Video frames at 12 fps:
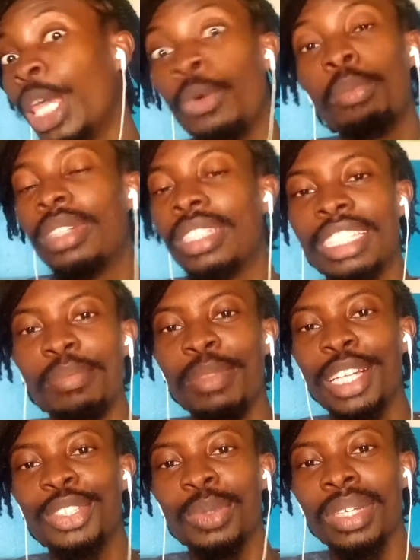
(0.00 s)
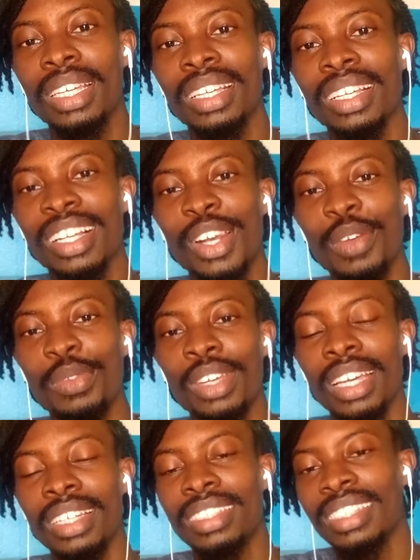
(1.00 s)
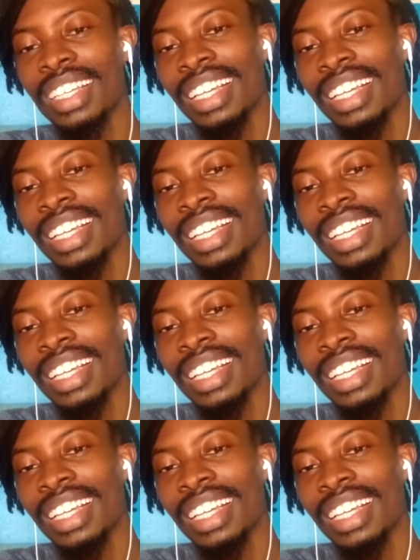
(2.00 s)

It won't be the same next week. Love you guys.